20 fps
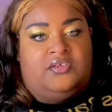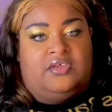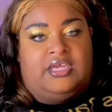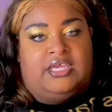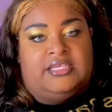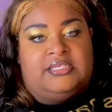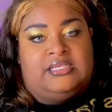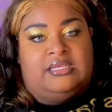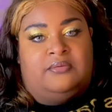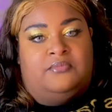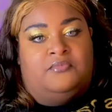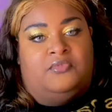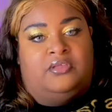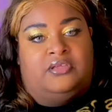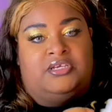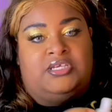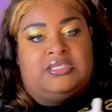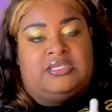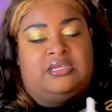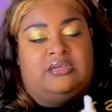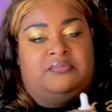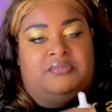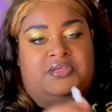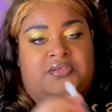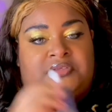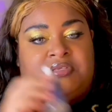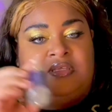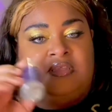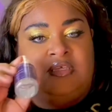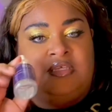So like I said, I'm really just going to
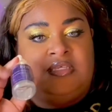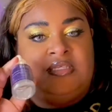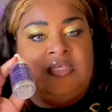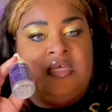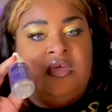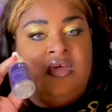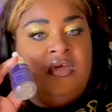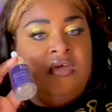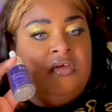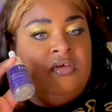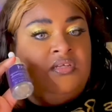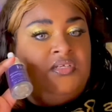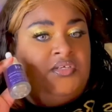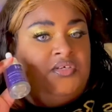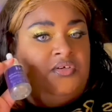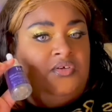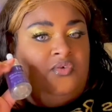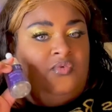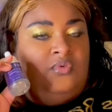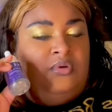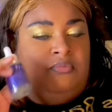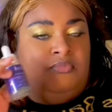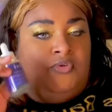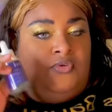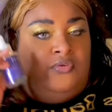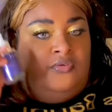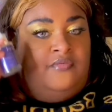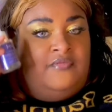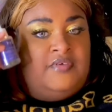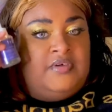be using this to
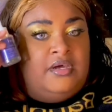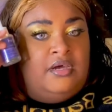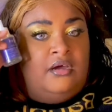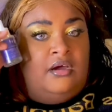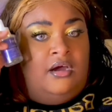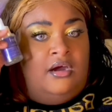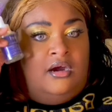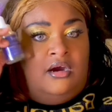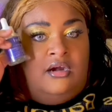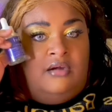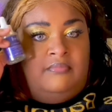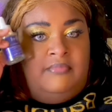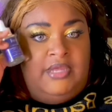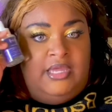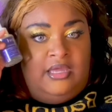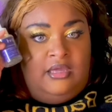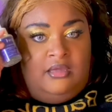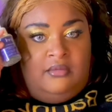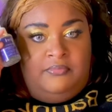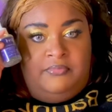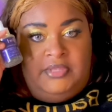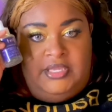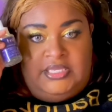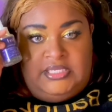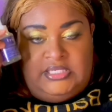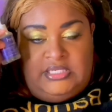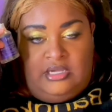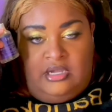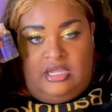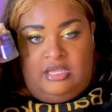remove hard makeup,
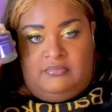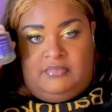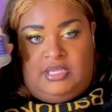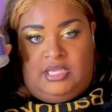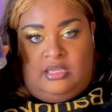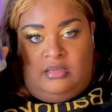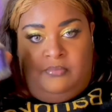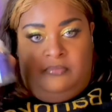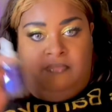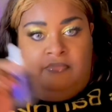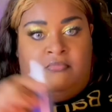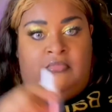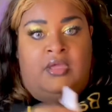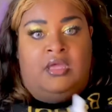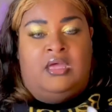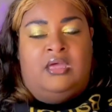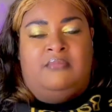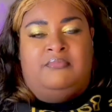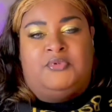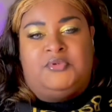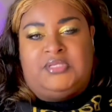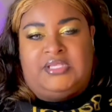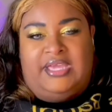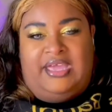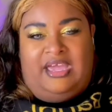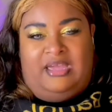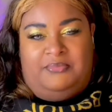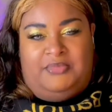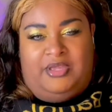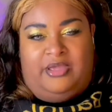like stuck on makeup,
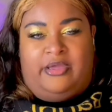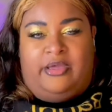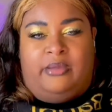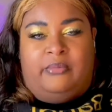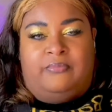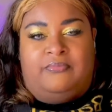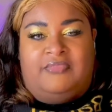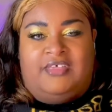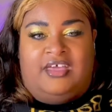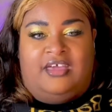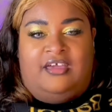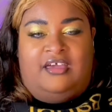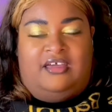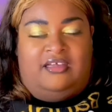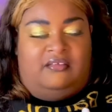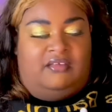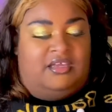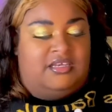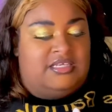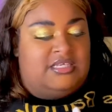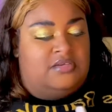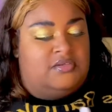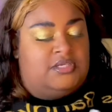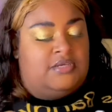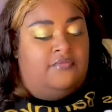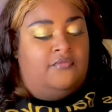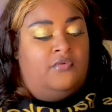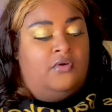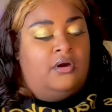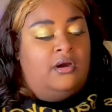mostly eye makeup that I like to
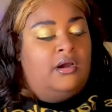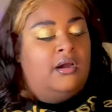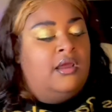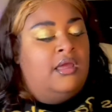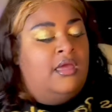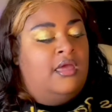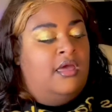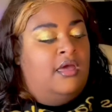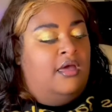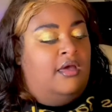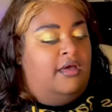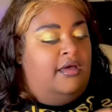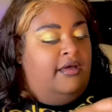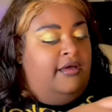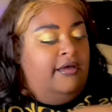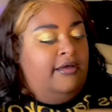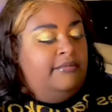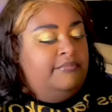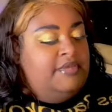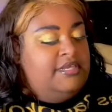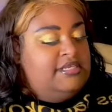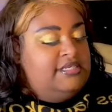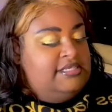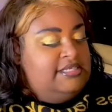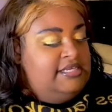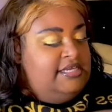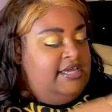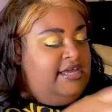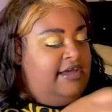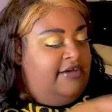use it for,
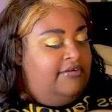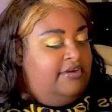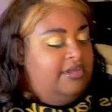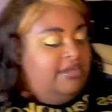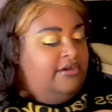and see how it